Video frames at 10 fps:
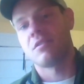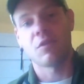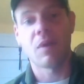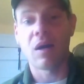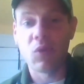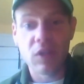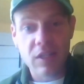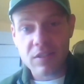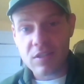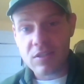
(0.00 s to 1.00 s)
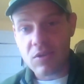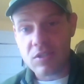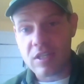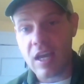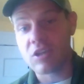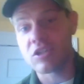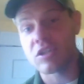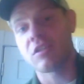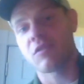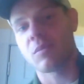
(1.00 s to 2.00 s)
Vermont Woodlands
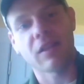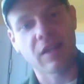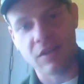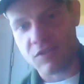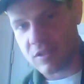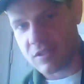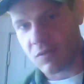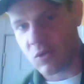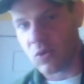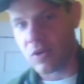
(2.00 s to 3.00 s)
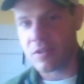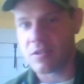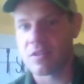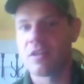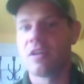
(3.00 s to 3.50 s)
Association, the Vermont Land Trust, of course,